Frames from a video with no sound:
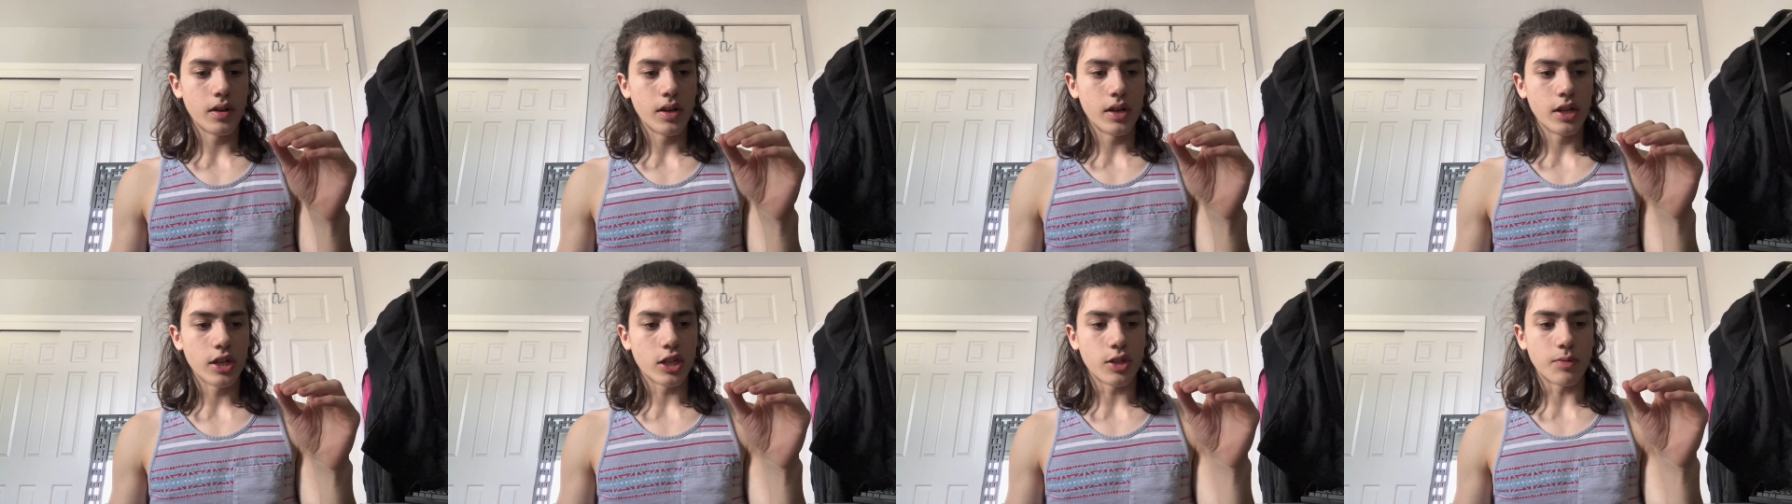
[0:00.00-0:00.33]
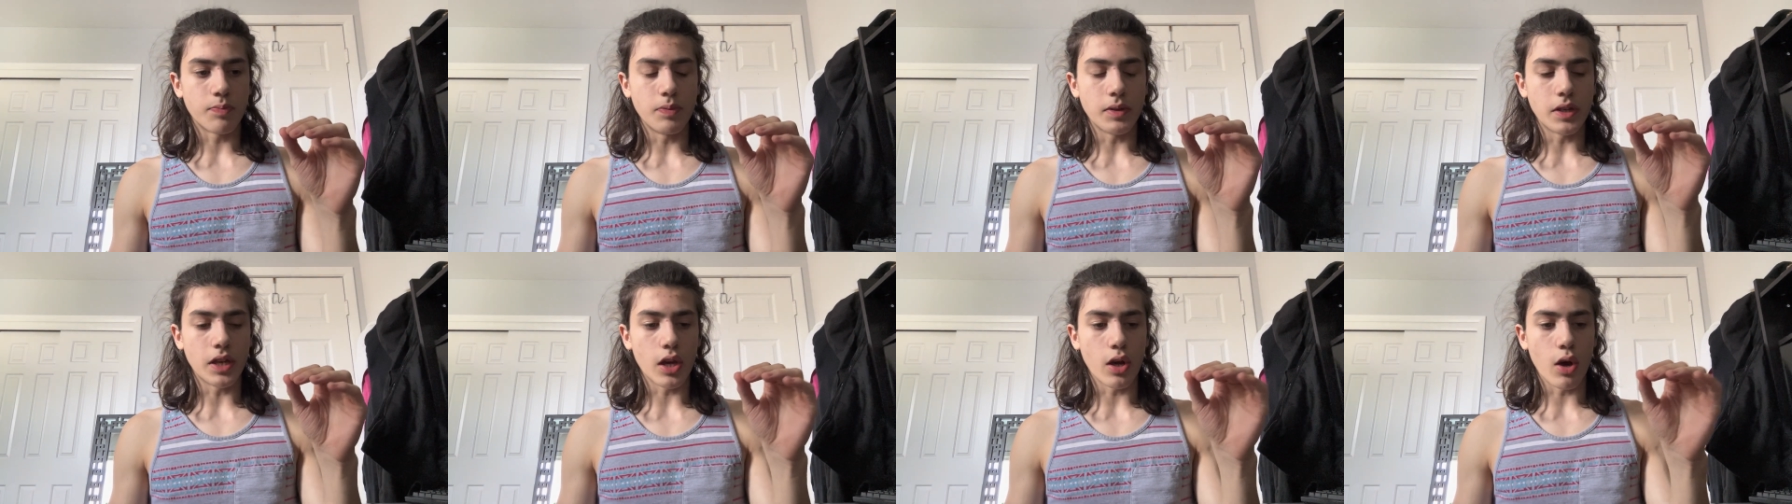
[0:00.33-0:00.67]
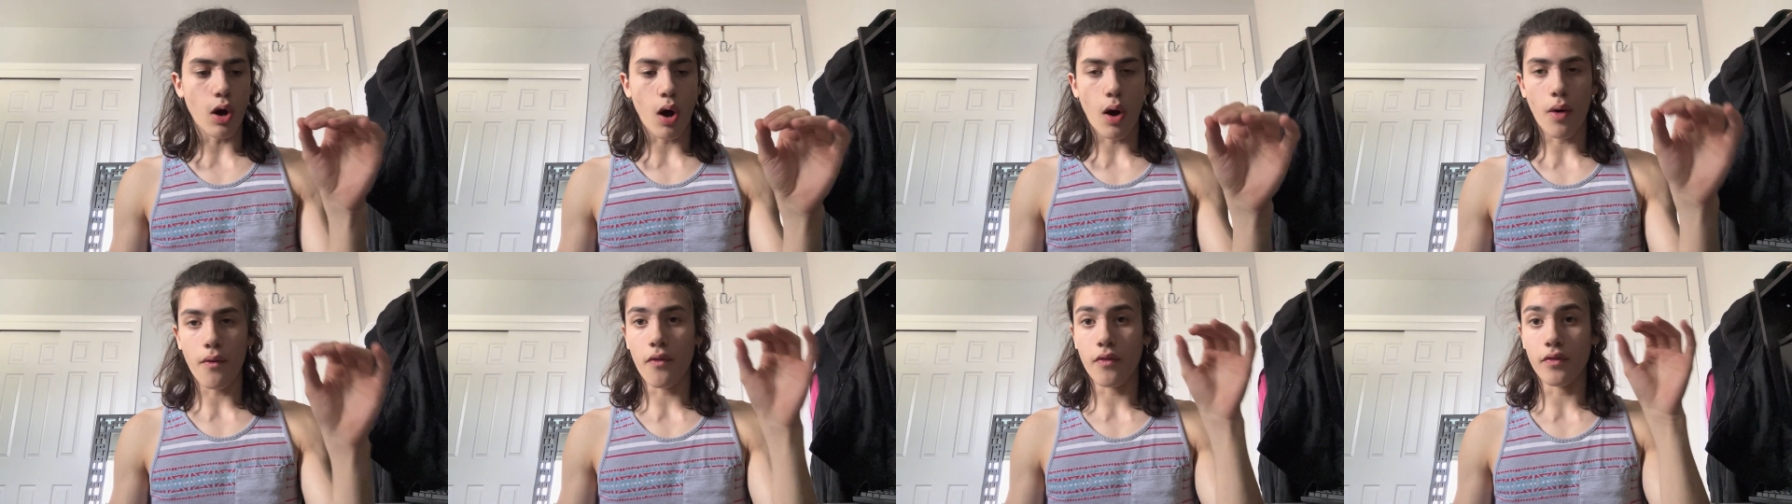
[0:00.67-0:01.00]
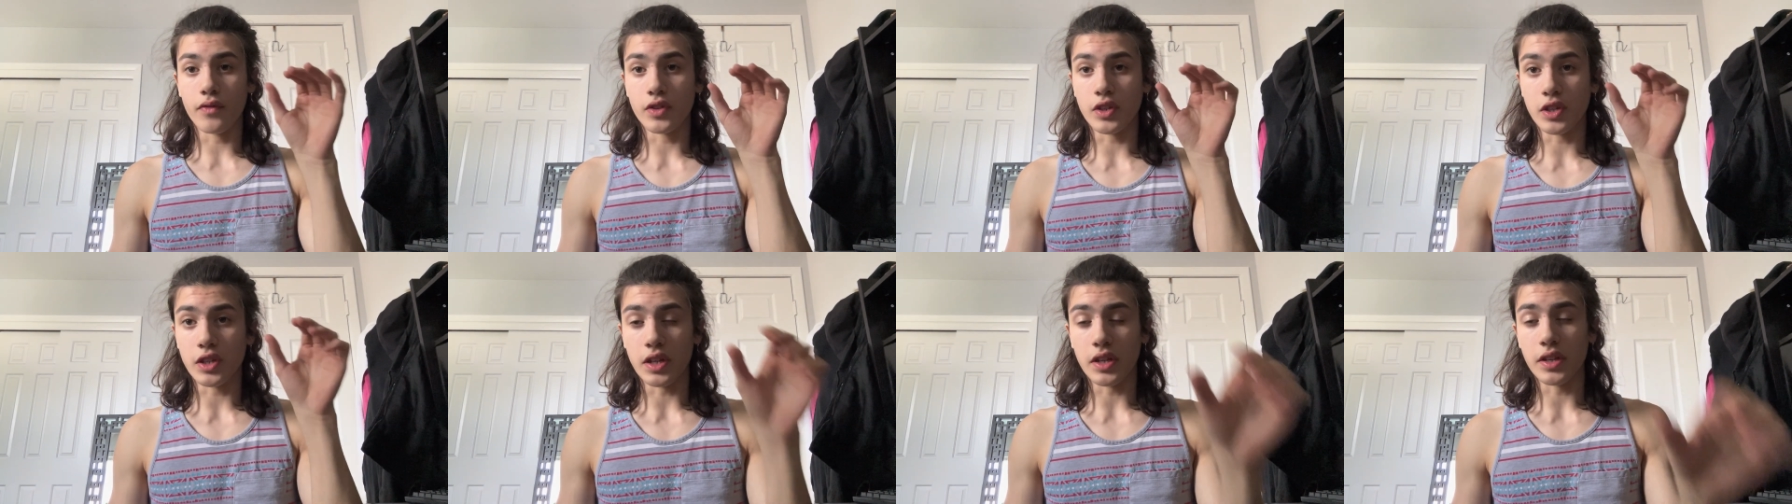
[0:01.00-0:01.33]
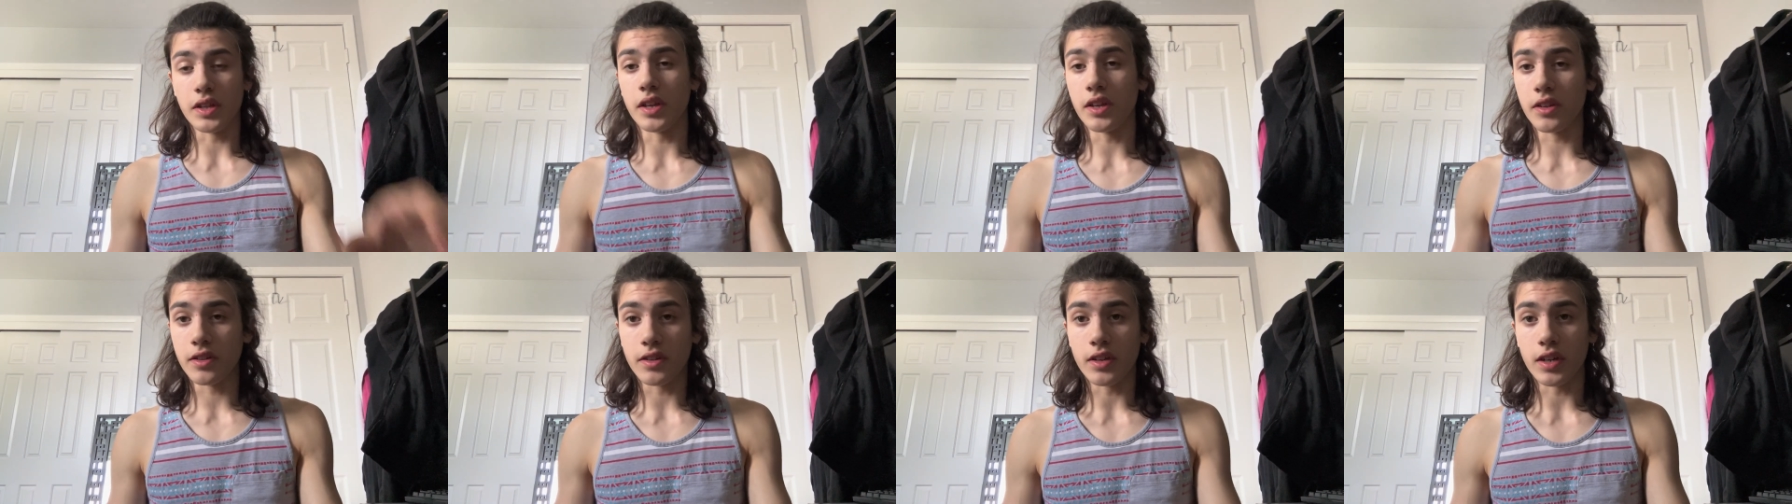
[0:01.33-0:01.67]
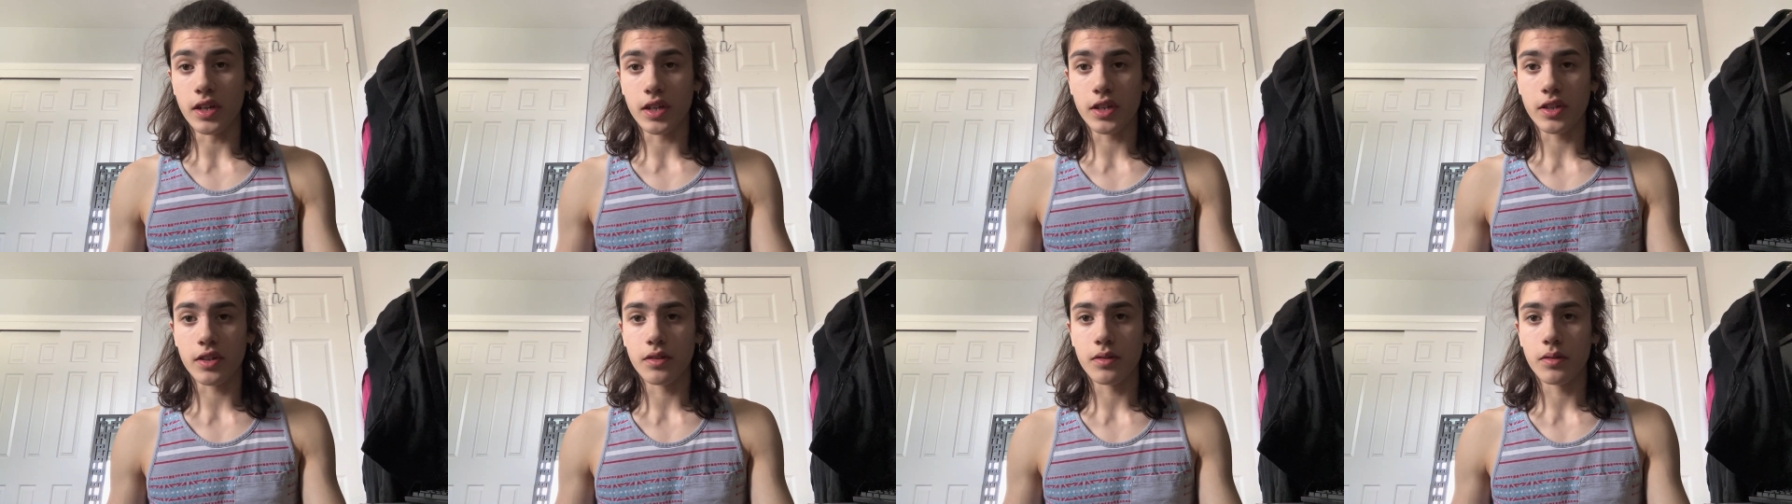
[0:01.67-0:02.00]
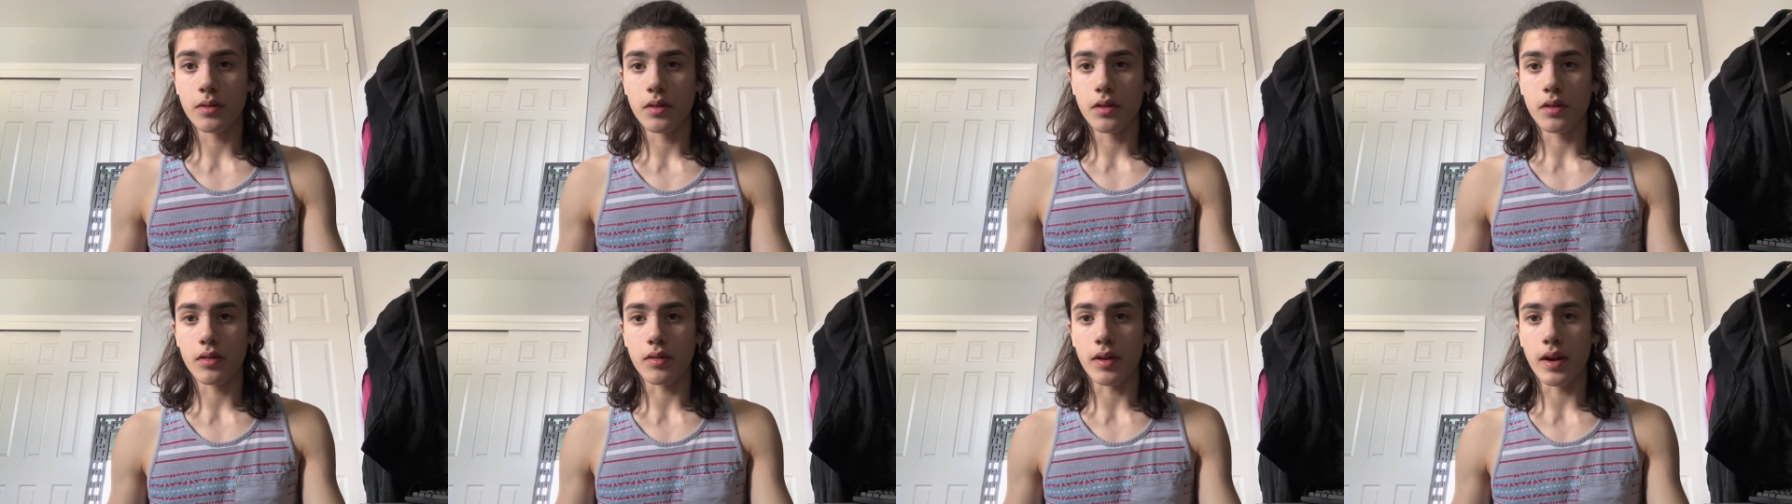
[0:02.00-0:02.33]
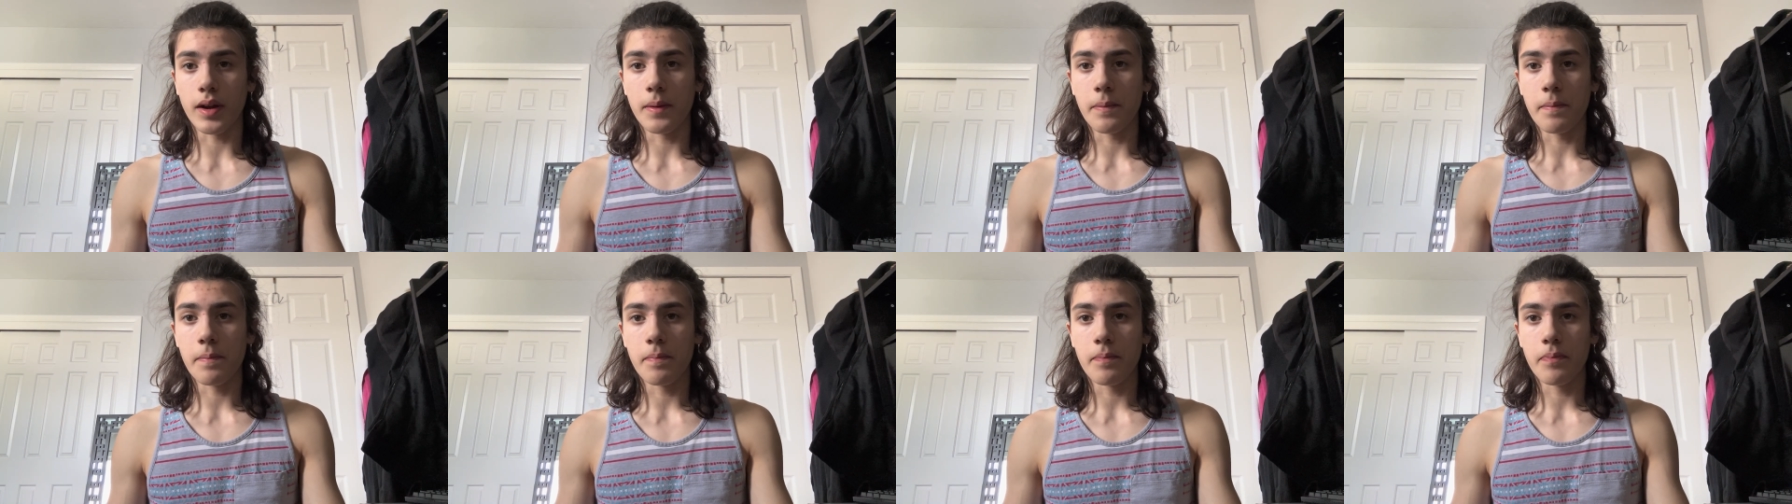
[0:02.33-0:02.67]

speaking off of statistics, right?